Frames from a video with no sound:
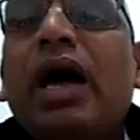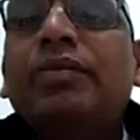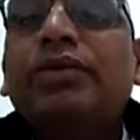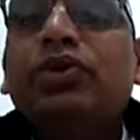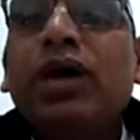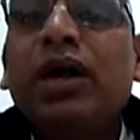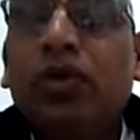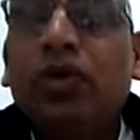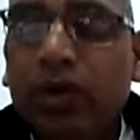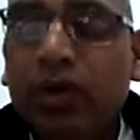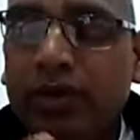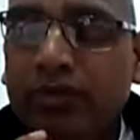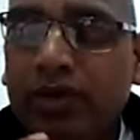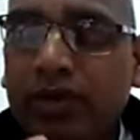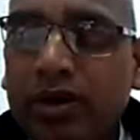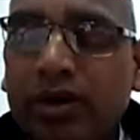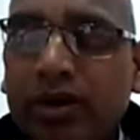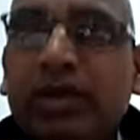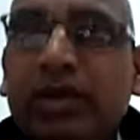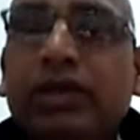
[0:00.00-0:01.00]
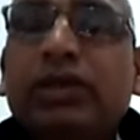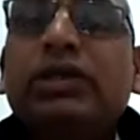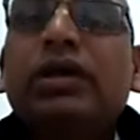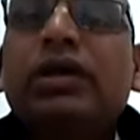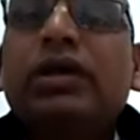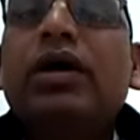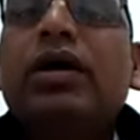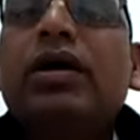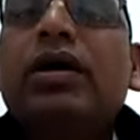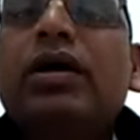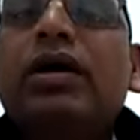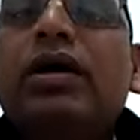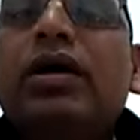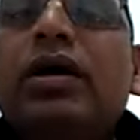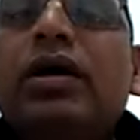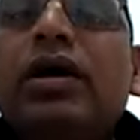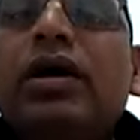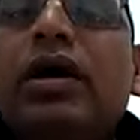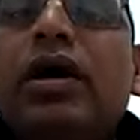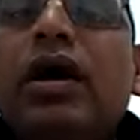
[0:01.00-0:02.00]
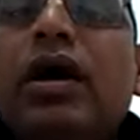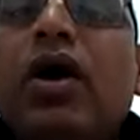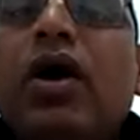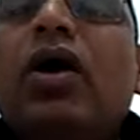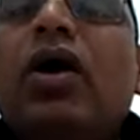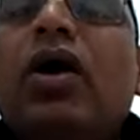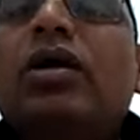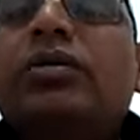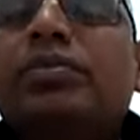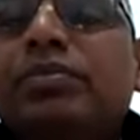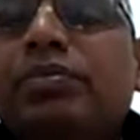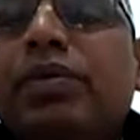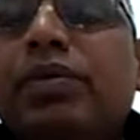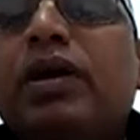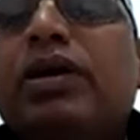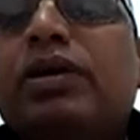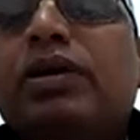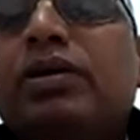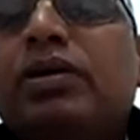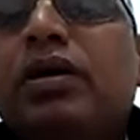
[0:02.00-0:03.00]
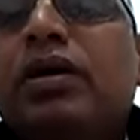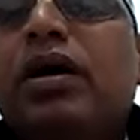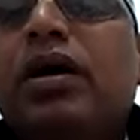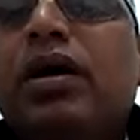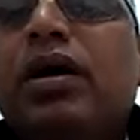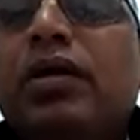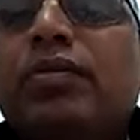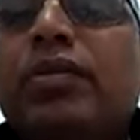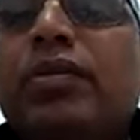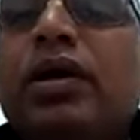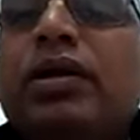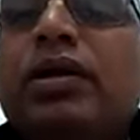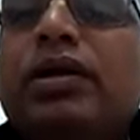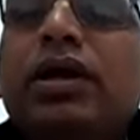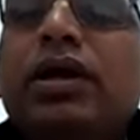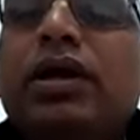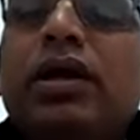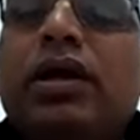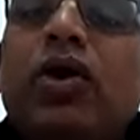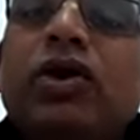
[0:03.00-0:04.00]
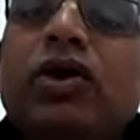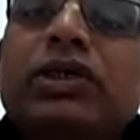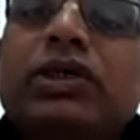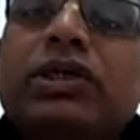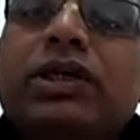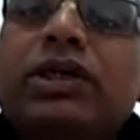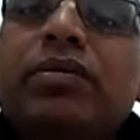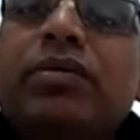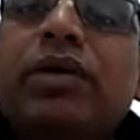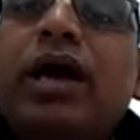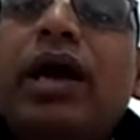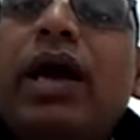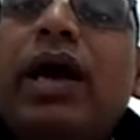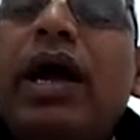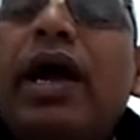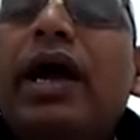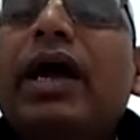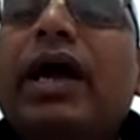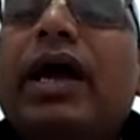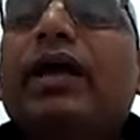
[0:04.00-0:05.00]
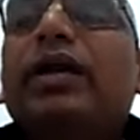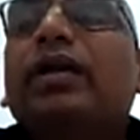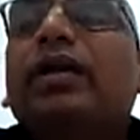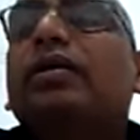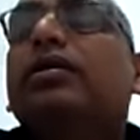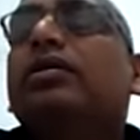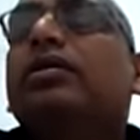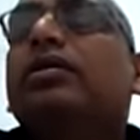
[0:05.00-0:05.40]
we are doing for Krishna or for the Lordship, and